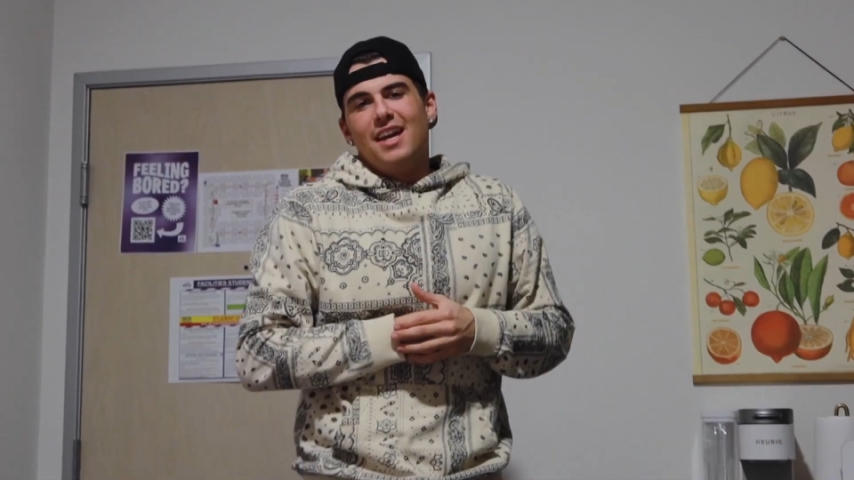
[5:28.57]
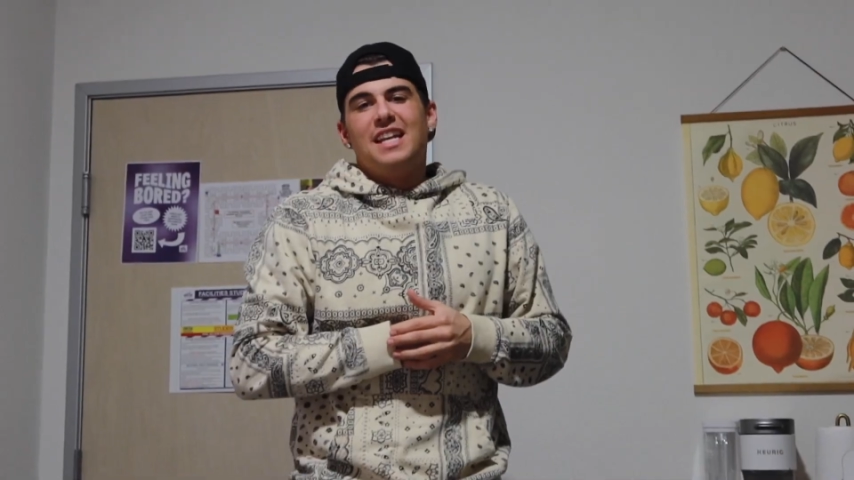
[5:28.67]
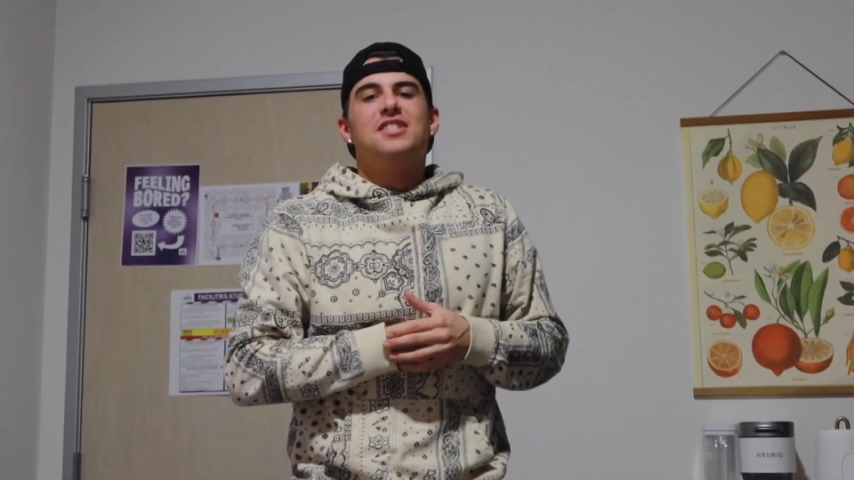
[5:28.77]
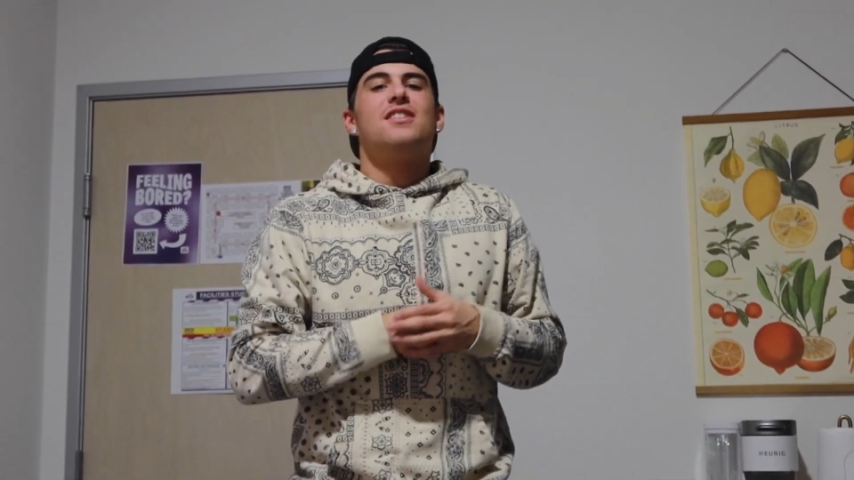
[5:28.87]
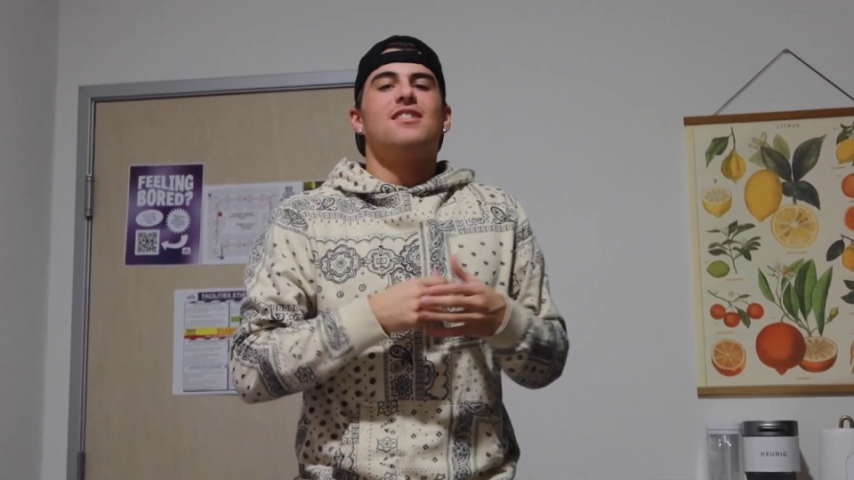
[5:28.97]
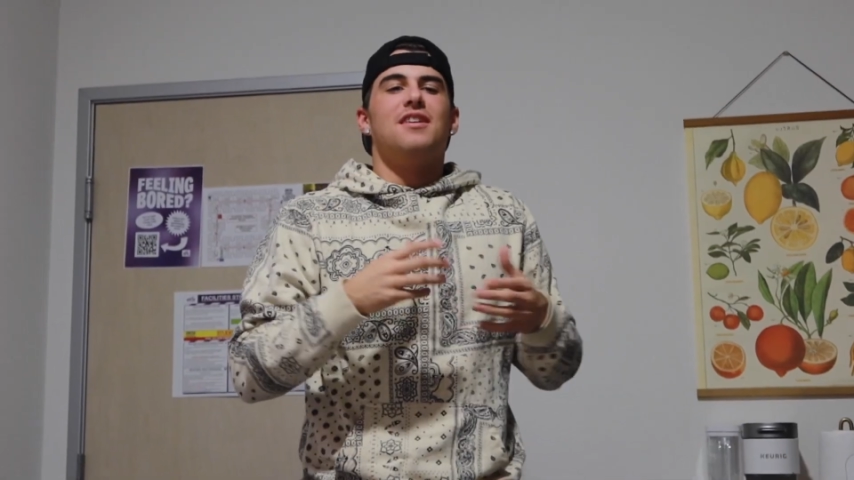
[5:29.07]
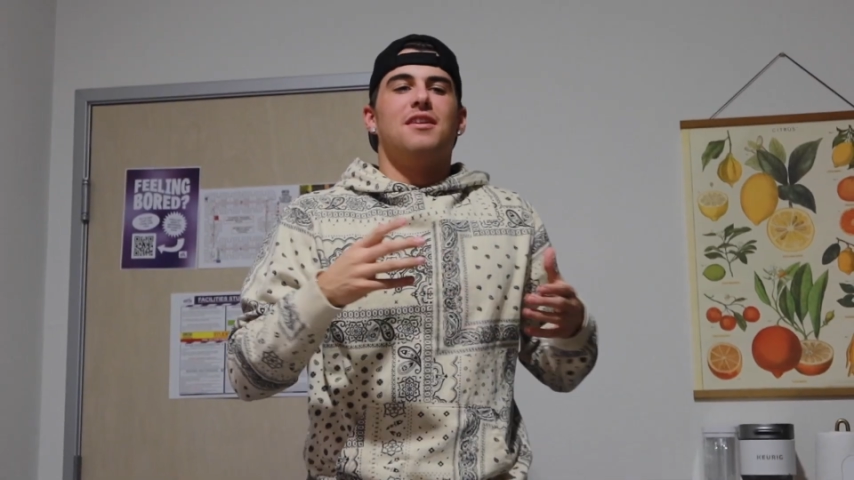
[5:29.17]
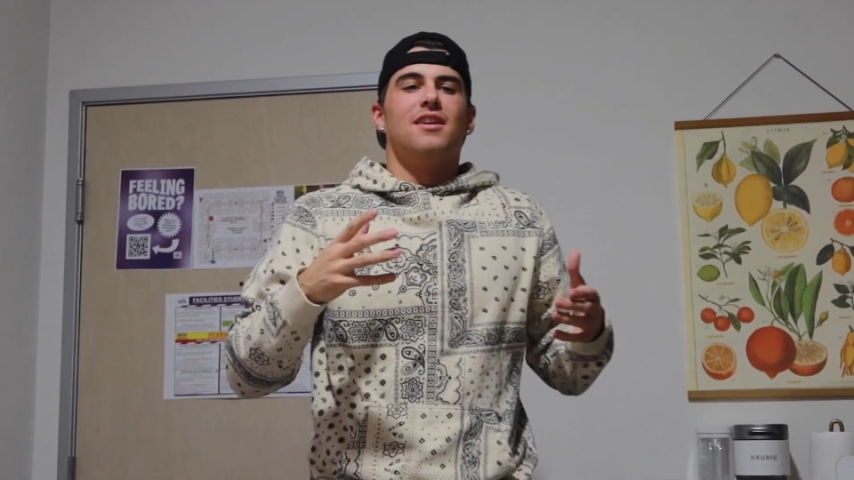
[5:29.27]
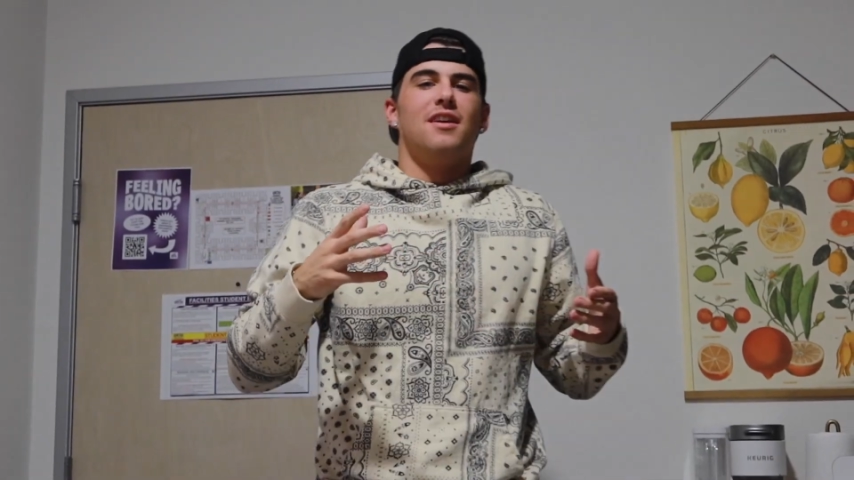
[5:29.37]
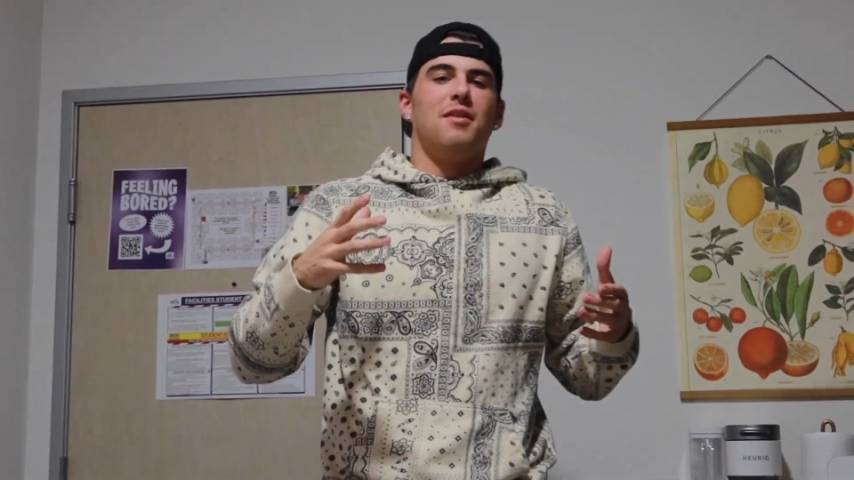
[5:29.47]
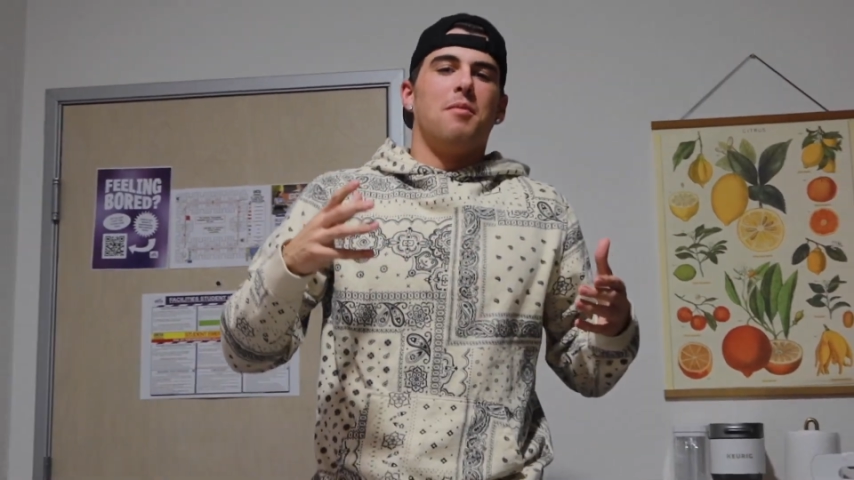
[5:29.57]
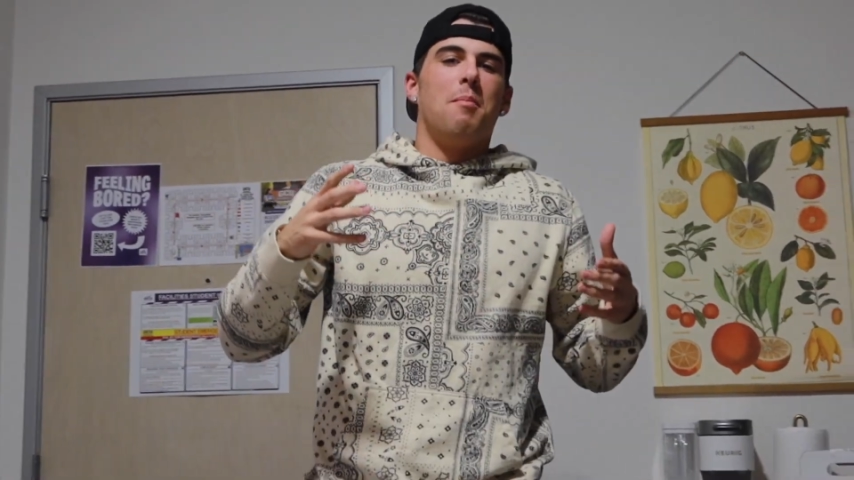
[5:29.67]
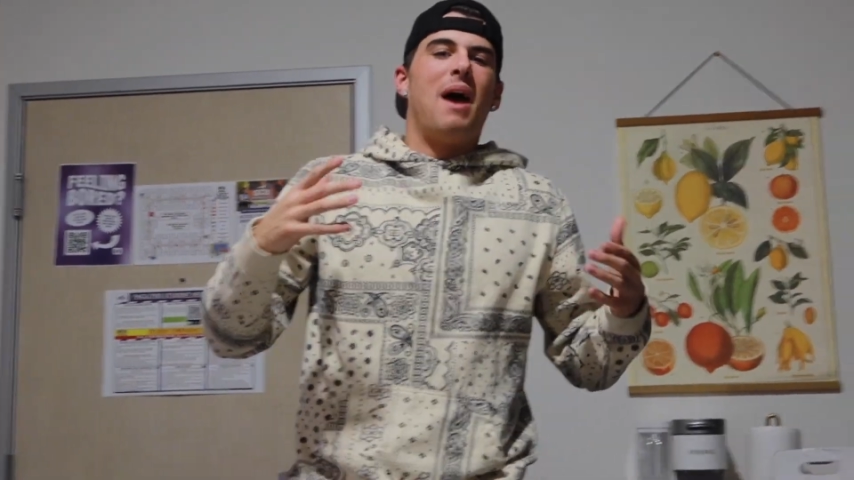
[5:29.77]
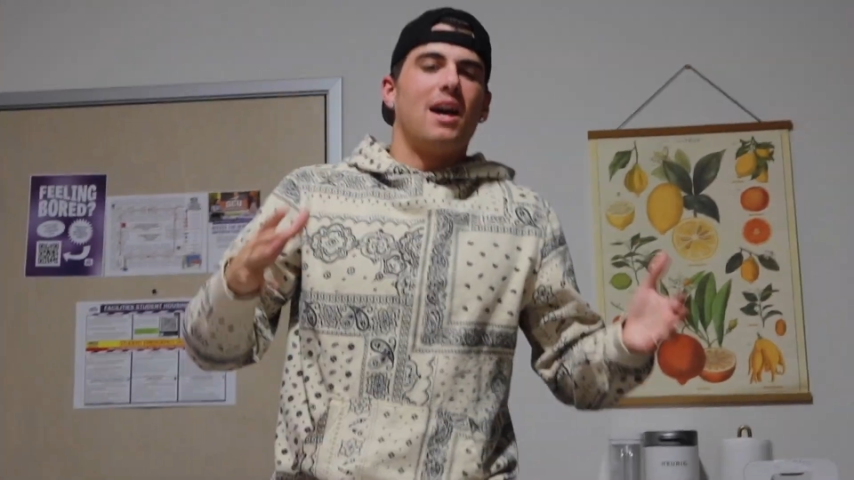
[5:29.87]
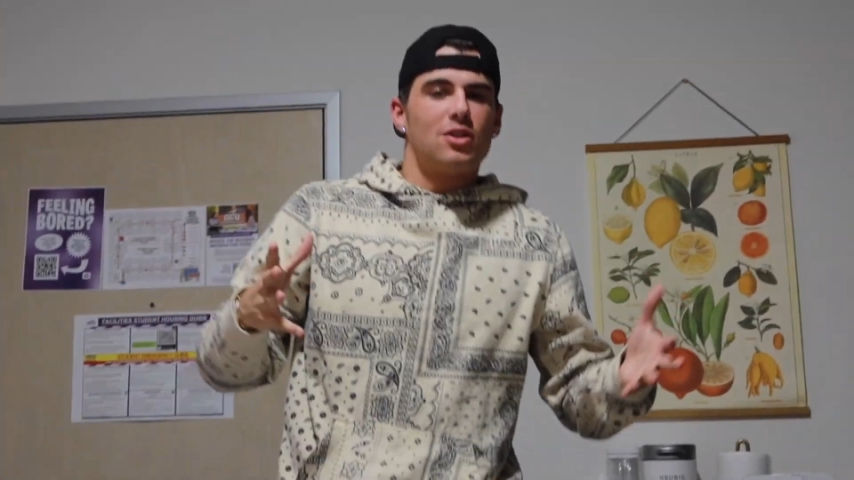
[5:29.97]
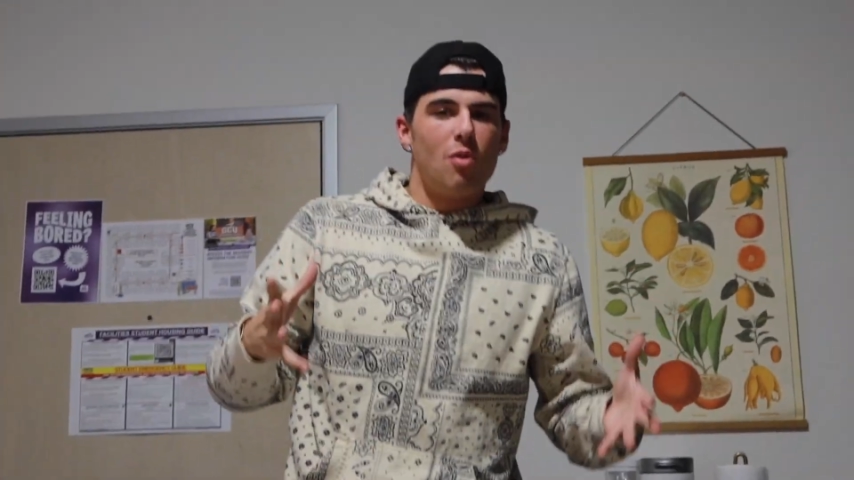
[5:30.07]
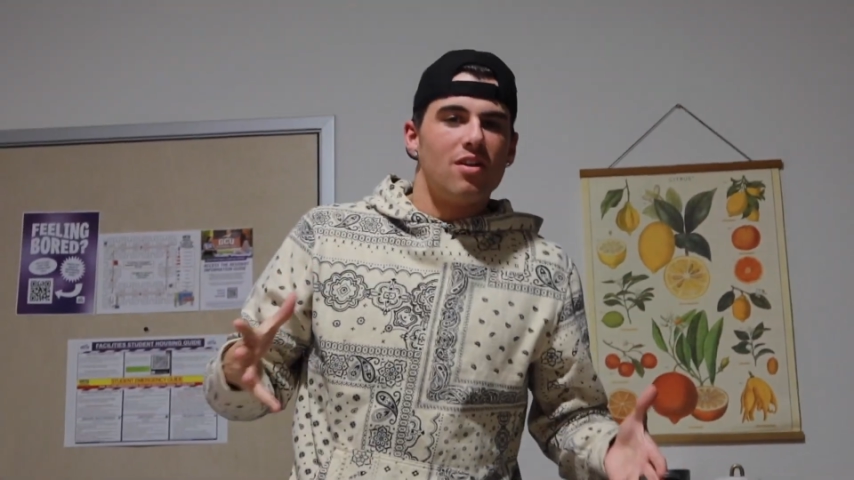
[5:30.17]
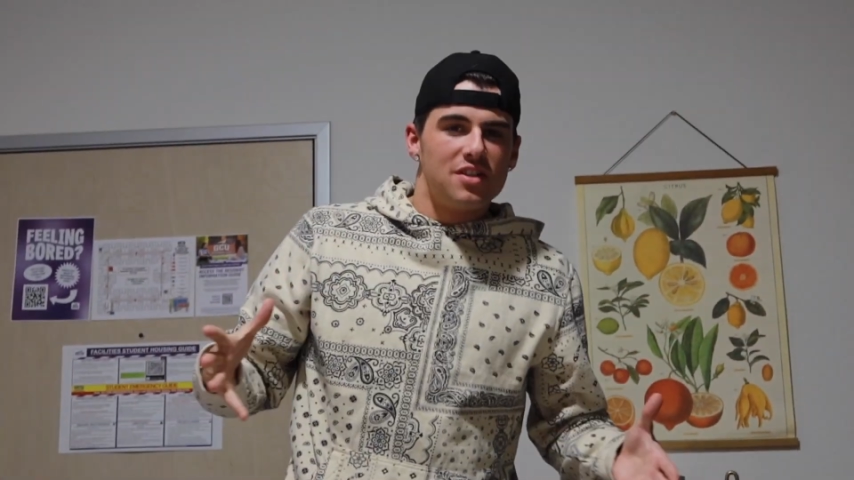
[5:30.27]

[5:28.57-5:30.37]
It's Maxwell